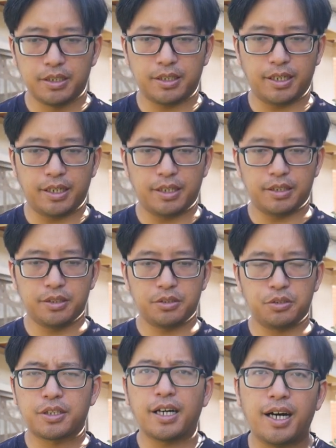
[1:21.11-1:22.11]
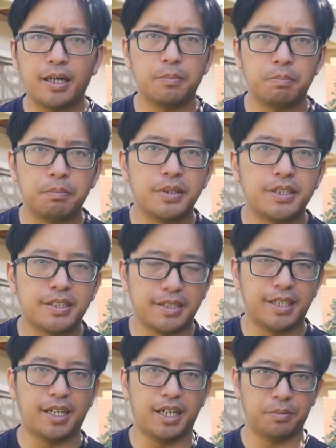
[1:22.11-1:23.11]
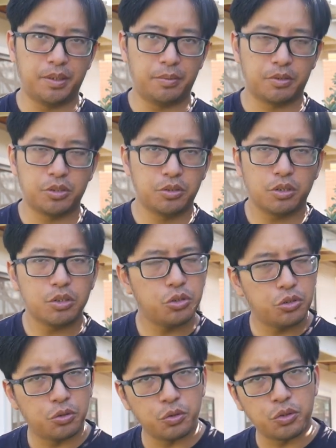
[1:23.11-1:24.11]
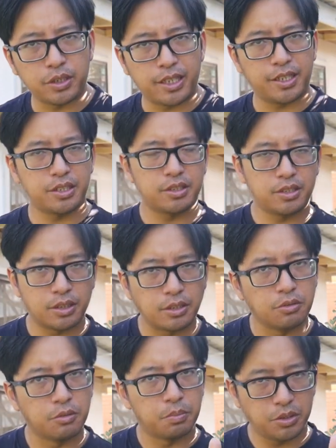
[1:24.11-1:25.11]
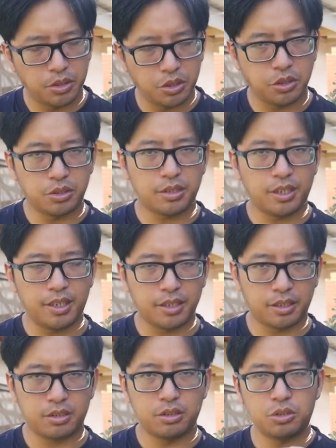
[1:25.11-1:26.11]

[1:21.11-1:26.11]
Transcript: that you can't miss an army because you're not shooting at a single precision target,